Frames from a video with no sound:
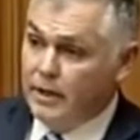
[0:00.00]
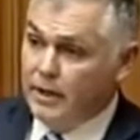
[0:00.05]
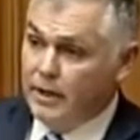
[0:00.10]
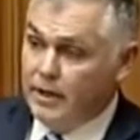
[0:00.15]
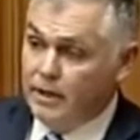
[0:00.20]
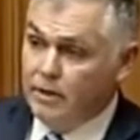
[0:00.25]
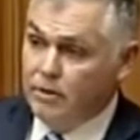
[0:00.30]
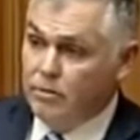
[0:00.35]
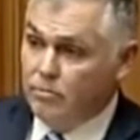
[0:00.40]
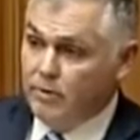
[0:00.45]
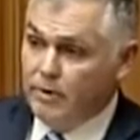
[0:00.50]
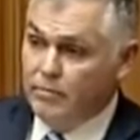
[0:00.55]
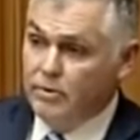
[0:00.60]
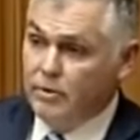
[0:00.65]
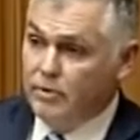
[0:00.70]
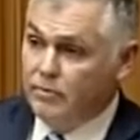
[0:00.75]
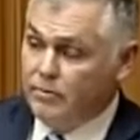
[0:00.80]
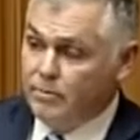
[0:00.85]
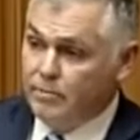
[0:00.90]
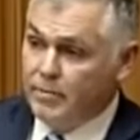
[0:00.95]
getting your
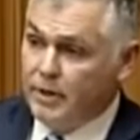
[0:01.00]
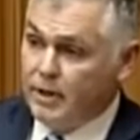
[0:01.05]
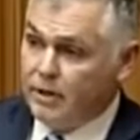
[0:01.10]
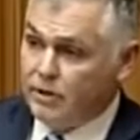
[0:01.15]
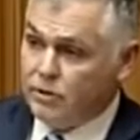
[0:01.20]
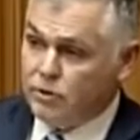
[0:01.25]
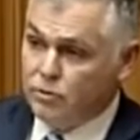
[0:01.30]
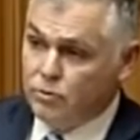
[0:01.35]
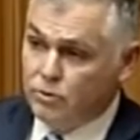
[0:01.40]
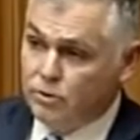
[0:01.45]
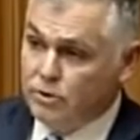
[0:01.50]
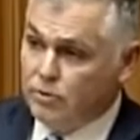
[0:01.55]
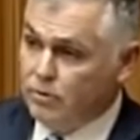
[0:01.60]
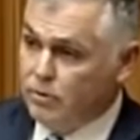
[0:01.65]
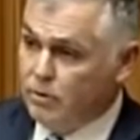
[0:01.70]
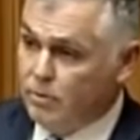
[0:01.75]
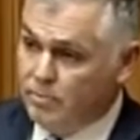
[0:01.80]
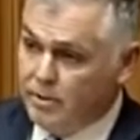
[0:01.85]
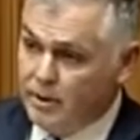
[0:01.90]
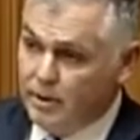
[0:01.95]
revenue from another source,
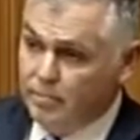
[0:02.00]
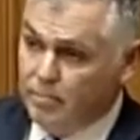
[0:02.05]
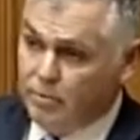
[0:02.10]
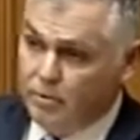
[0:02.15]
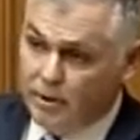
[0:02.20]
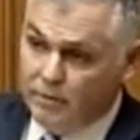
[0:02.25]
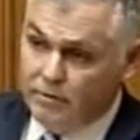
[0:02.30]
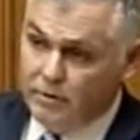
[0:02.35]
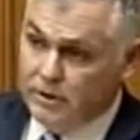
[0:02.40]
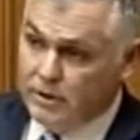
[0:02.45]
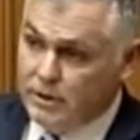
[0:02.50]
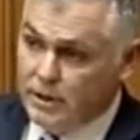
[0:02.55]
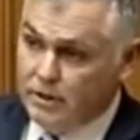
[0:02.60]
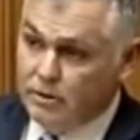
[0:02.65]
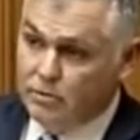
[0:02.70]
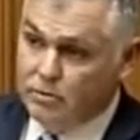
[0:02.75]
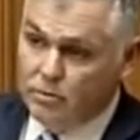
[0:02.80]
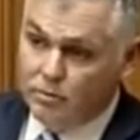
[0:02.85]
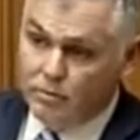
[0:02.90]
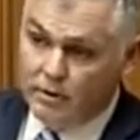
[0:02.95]
whether it be the private
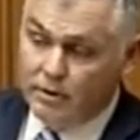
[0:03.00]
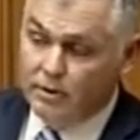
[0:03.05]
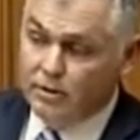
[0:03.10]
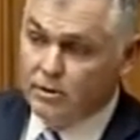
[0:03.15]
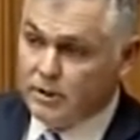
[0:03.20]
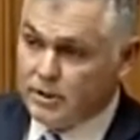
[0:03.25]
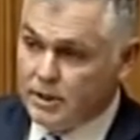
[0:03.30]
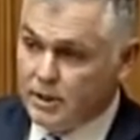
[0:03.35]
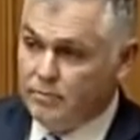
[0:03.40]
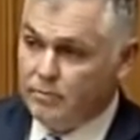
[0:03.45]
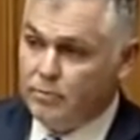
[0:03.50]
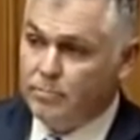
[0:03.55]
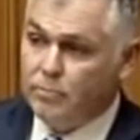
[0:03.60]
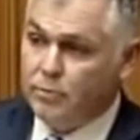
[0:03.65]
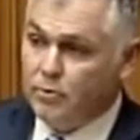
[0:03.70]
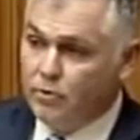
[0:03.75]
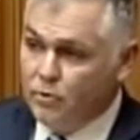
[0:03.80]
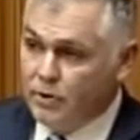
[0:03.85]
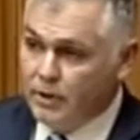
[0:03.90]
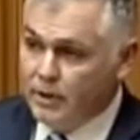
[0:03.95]
sector or whether you're
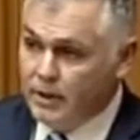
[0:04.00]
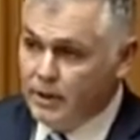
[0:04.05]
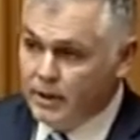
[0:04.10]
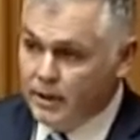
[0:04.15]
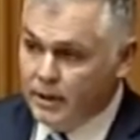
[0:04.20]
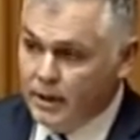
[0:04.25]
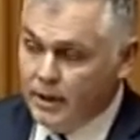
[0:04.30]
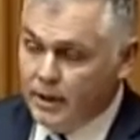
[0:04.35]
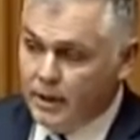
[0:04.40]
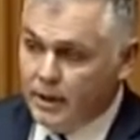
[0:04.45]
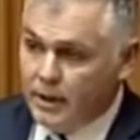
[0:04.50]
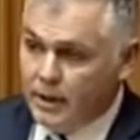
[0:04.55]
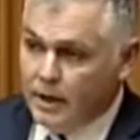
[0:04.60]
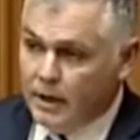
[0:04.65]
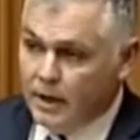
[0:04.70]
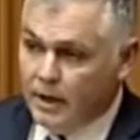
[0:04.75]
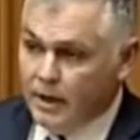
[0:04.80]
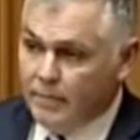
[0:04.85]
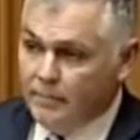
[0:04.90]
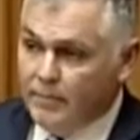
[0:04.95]
self-employed,
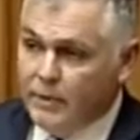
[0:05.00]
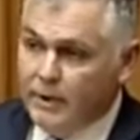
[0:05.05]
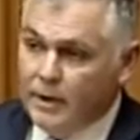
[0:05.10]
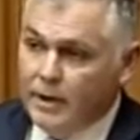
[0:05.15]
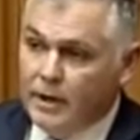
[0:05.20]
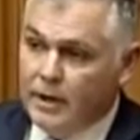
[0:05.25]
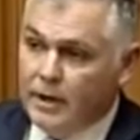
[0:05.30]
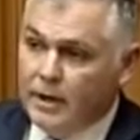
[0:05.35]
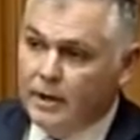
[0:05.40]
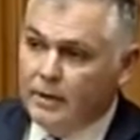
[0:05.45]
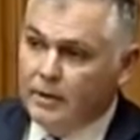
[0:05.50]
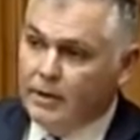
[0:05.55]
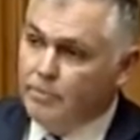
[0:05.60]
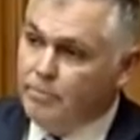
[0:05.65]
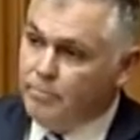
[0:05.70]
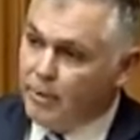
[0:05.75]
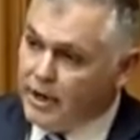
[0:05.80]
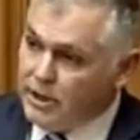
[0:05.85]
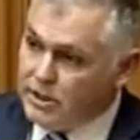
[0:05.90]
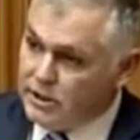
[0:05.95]

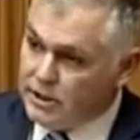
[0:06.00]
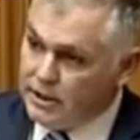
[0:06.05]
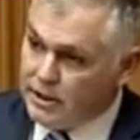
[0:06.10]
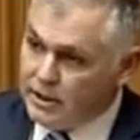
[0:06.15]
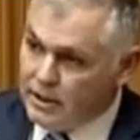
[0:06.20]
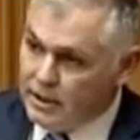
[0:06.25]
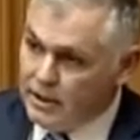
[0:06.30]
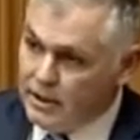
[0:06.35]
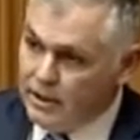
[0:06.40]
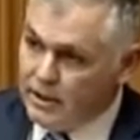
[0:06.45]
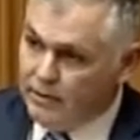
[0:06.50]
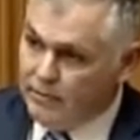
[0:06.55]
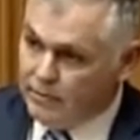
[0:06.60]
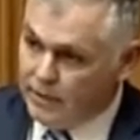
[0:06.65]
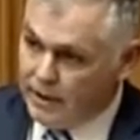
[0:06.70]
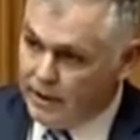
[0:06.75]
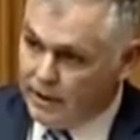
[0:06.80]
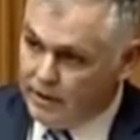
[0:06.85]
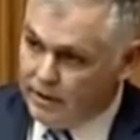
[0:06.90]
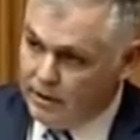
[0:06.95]
then basically, if
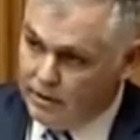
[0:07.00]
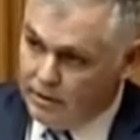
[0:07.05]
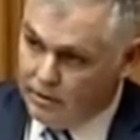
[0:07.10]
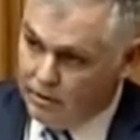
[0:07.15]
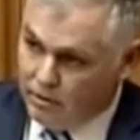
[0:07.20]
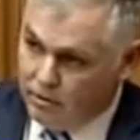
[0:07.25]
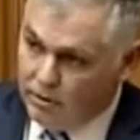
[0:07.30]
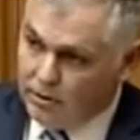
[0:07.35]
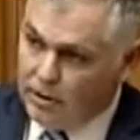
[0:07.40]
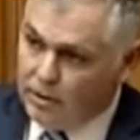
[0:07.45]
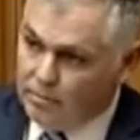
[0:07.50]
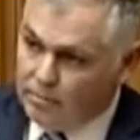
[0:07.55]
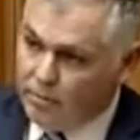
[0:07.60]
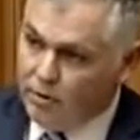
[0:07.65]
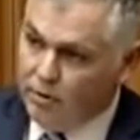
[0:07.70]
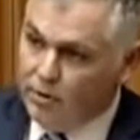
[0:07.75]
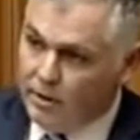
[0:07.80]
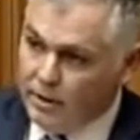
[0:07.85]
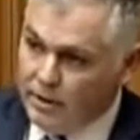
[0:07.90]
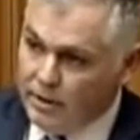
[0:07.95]
they're
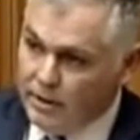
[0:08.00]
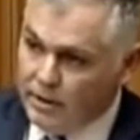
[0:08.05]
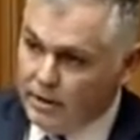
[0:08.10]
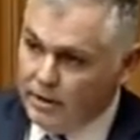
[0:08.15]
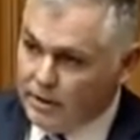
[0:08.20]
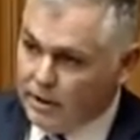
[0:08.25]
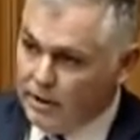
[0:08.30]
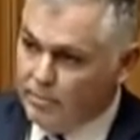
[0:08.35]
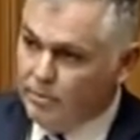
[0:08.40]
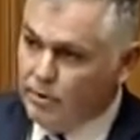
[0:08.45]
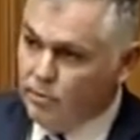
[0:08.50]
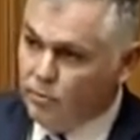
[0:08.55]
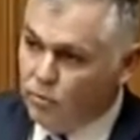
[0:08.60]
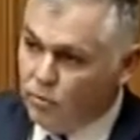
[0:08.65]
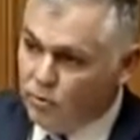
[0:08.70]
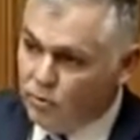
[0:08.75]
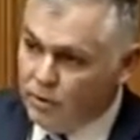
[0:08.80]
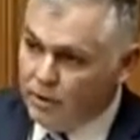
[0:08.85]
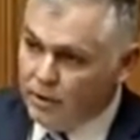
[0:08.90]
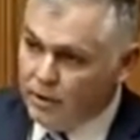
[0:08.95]
non-compliant, they'll be
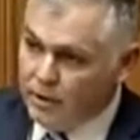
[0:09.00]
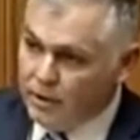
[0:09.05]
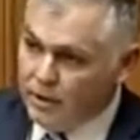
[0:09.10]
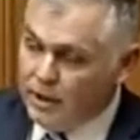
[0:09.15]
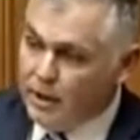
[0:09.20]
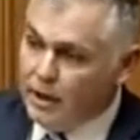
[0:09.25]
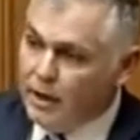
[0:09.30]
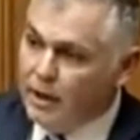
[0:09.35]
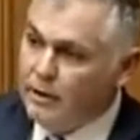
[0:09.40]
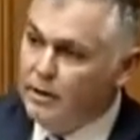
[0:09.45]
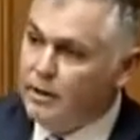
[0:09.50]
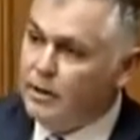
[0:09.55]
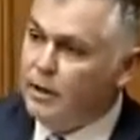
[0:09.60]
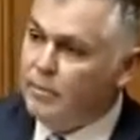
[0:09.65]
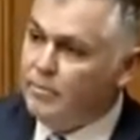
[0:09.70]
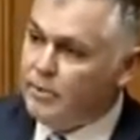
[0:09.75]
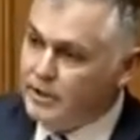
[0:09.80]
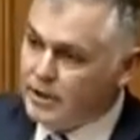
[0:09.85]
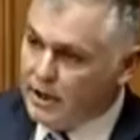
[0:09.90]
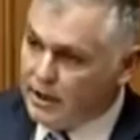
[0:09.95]
warned and then
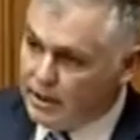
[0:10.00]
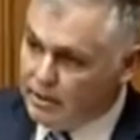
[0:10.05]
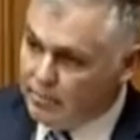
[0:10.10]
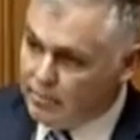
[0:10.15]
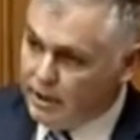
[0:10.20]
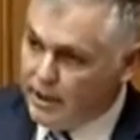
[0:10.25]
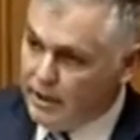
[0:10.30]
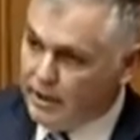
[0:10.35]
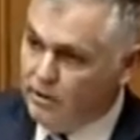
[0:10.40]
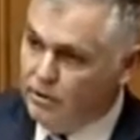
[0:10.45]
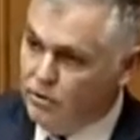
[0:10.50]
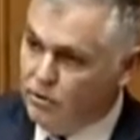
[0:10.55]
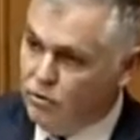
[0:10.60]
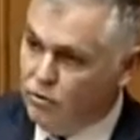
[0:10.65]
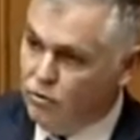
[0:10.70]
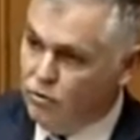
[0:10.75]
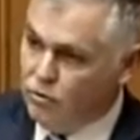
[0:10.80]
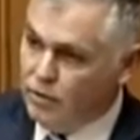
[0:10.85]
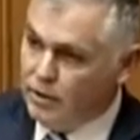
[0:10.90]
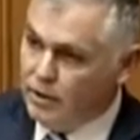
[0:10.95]
they'll be taken back into
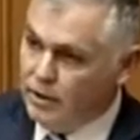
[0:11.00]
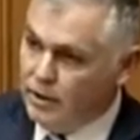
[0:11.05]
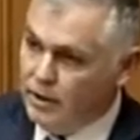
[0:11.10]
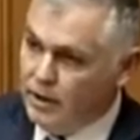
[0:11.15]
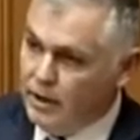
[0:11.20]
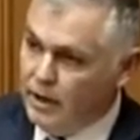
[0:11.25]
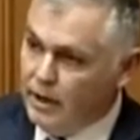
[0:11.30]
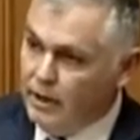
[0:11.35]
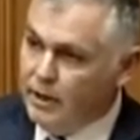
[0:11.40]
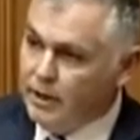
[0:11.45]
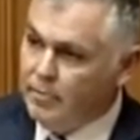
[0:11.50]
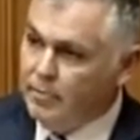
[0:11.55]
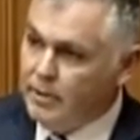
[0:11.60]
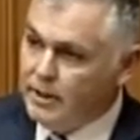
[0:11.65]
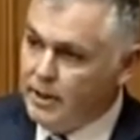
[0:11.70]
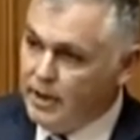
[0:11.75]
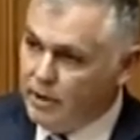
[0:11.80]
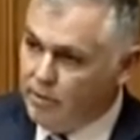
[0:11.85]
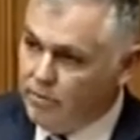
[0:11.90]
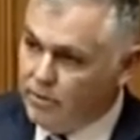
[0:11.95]
court and they'll be
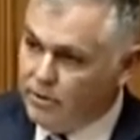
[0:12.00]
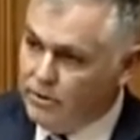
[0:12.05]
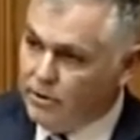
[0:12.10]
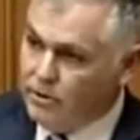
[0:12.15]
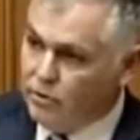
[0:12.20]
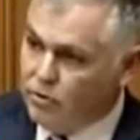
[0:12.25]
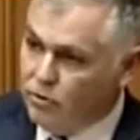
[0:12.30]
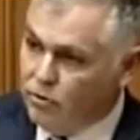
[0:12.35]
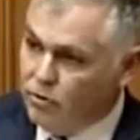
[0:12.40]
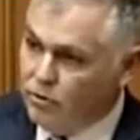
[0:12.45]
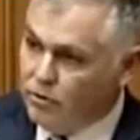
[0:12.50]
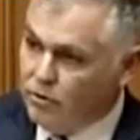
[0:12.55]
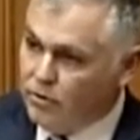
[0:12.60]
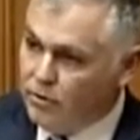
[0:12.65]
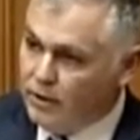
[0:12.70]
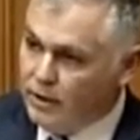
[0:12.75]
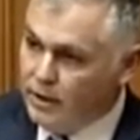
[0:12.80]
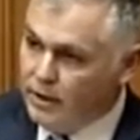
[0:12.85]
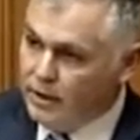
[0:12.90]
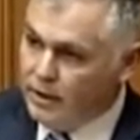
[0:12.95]
dealt with in court,
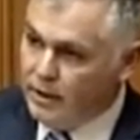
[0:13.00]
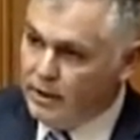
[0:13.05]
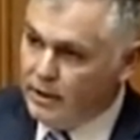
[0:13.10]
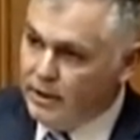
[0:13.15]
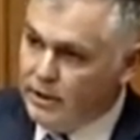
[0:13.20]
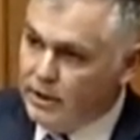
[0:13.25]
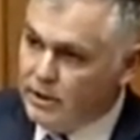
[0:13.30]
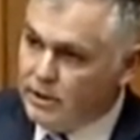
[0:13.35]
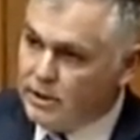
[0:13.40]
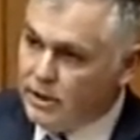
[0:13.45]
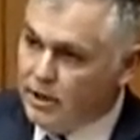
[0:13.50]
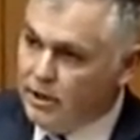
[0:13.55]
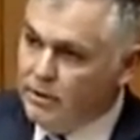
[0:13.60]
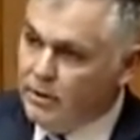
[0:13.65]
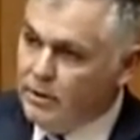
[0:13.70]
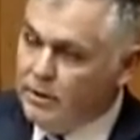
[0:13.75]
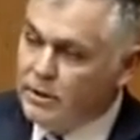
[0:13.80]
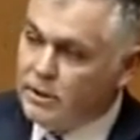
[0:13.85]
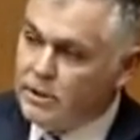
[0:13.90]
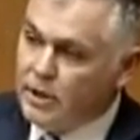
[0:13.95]
right? So